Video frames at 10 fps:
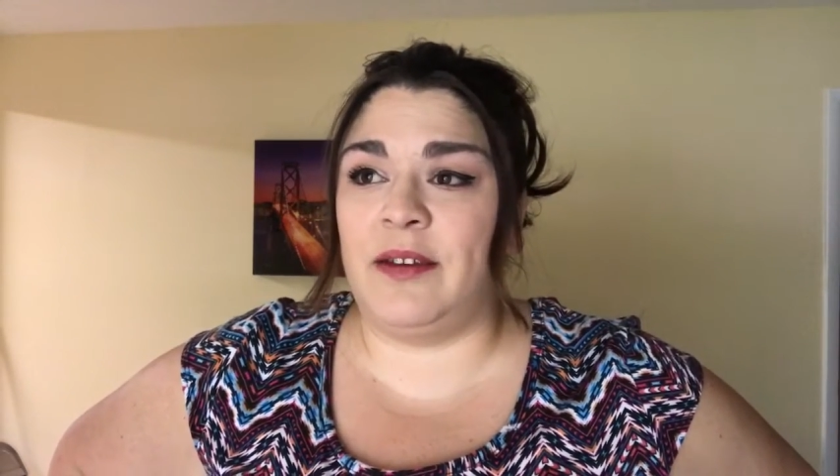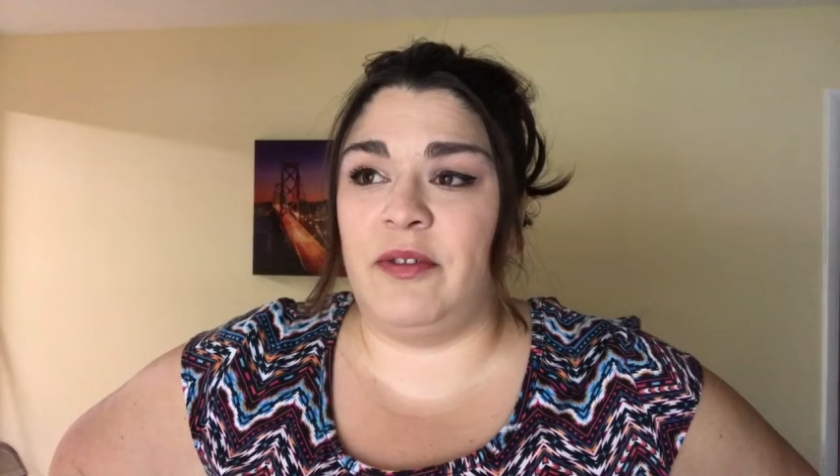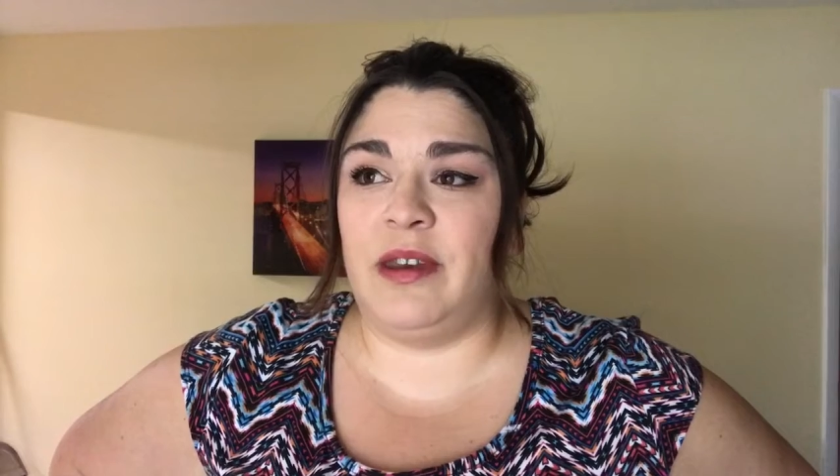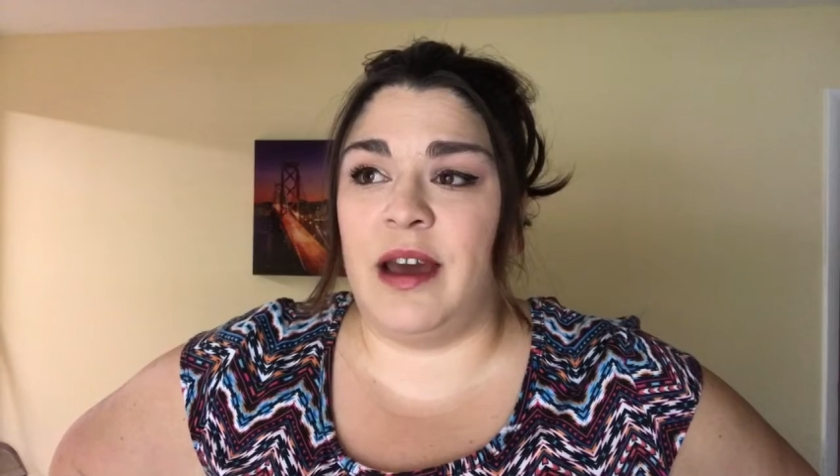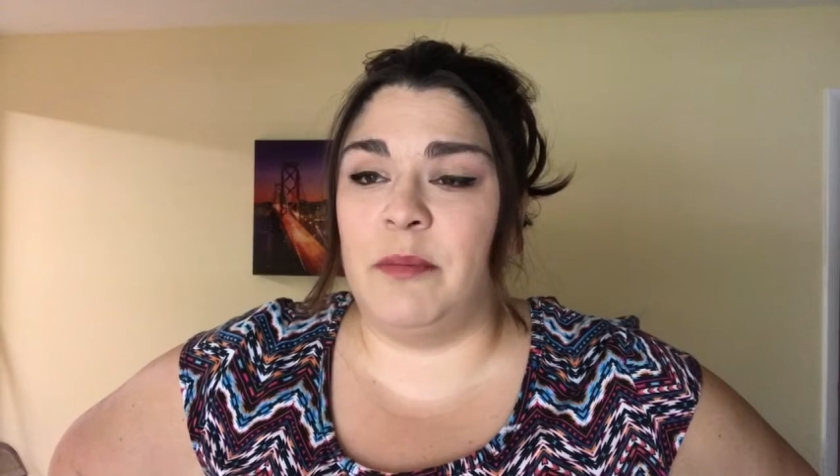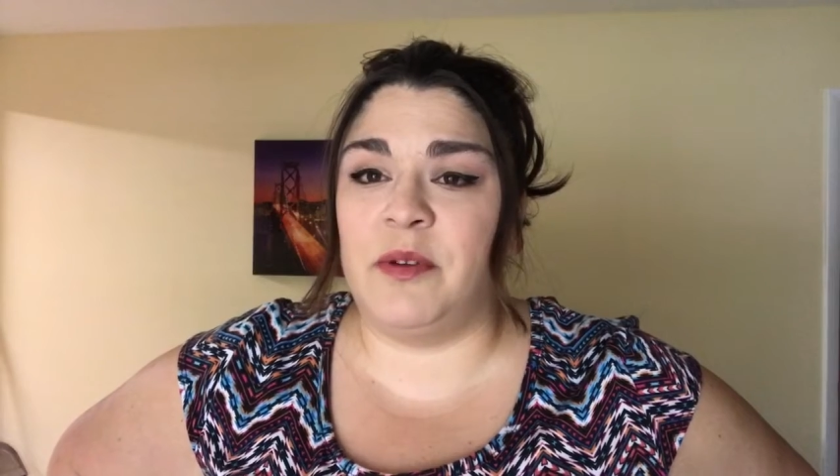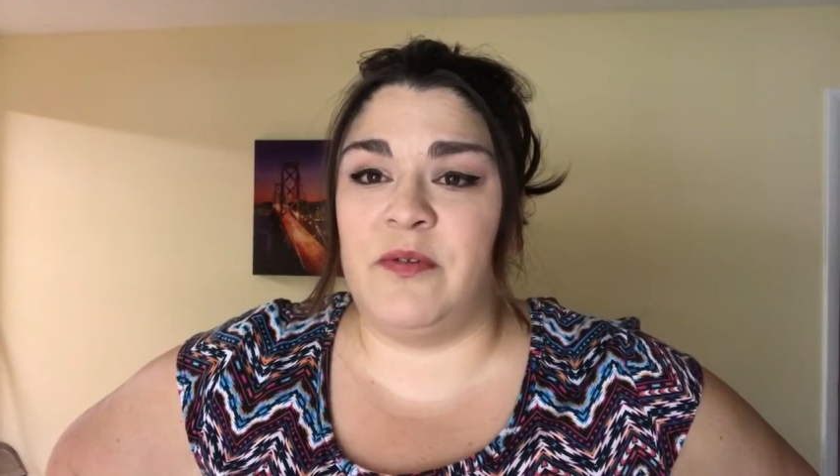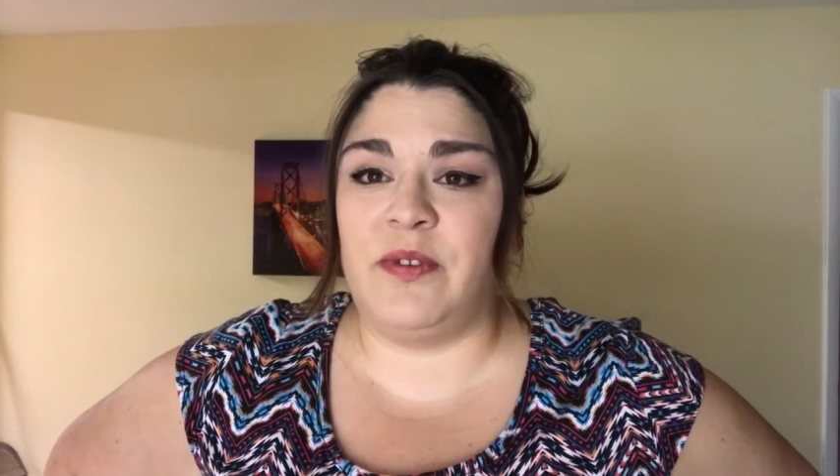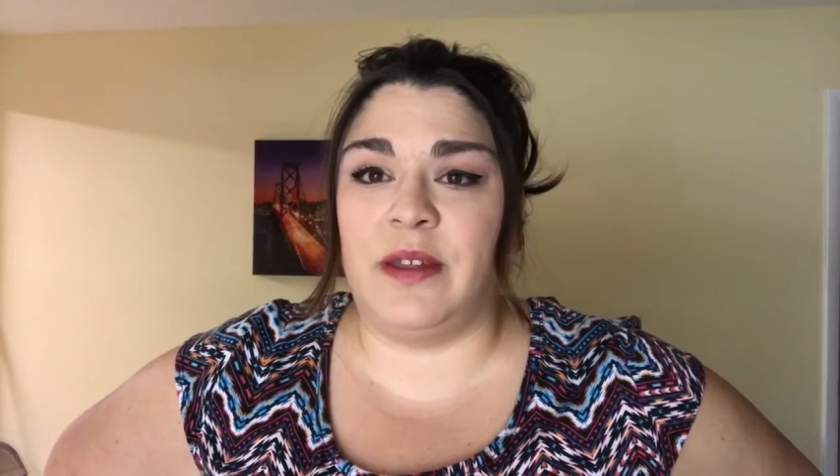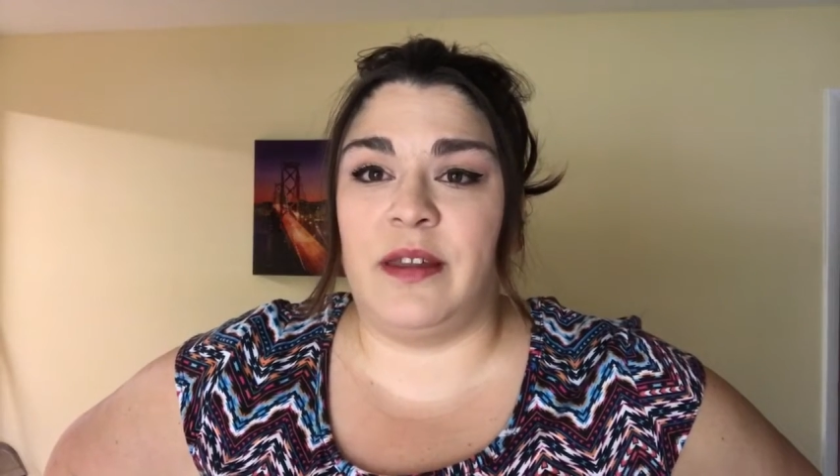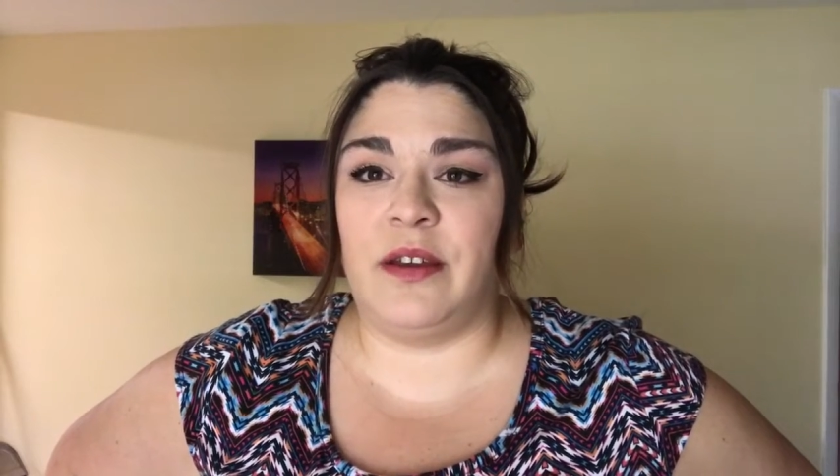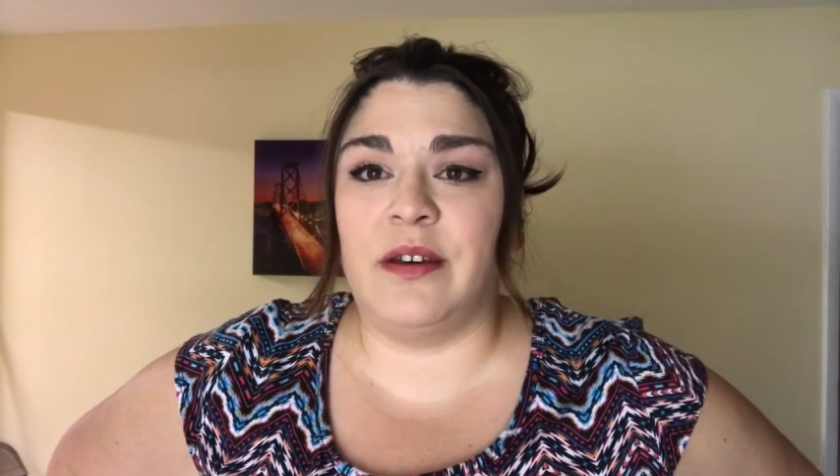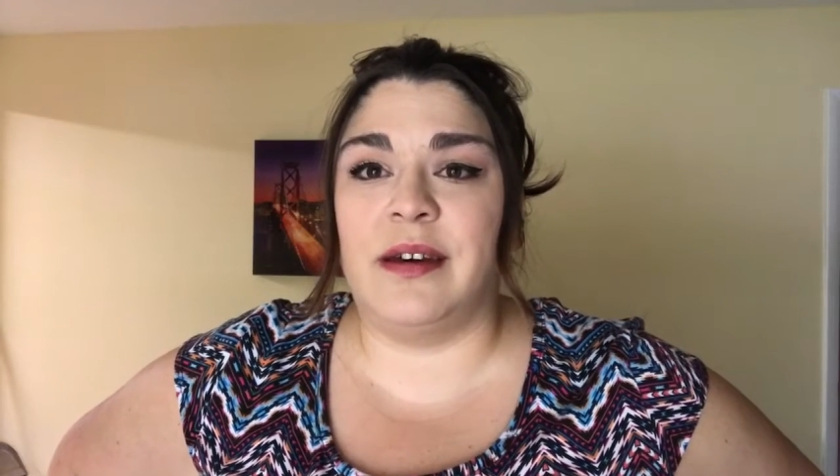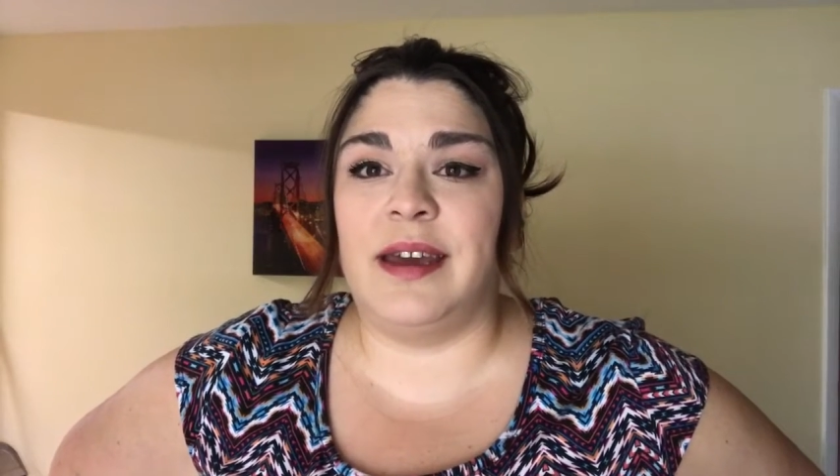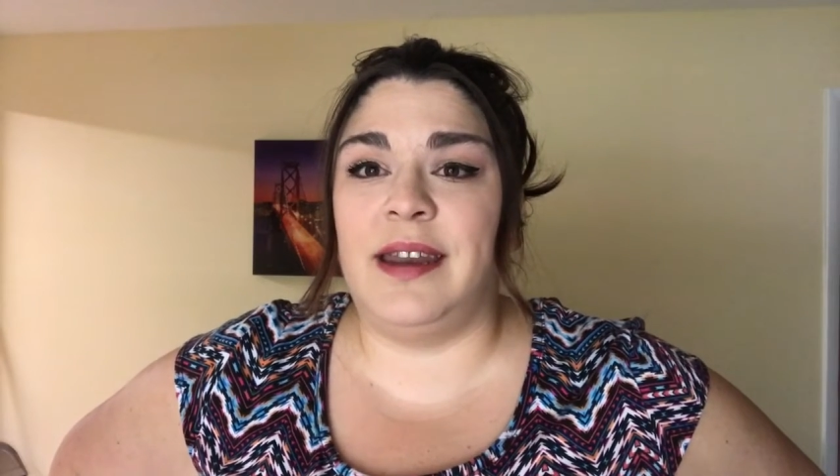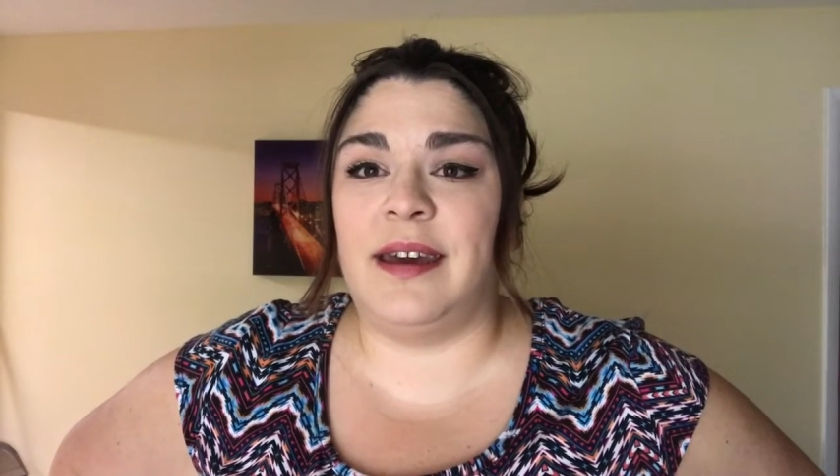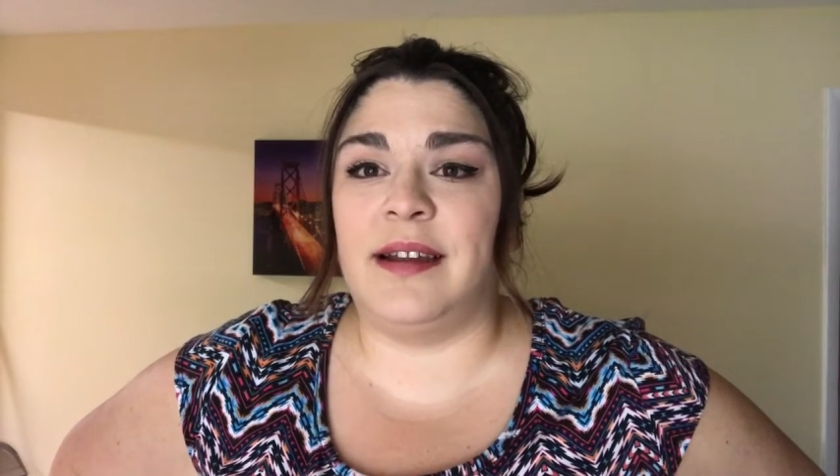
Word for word: I've not been feeling good.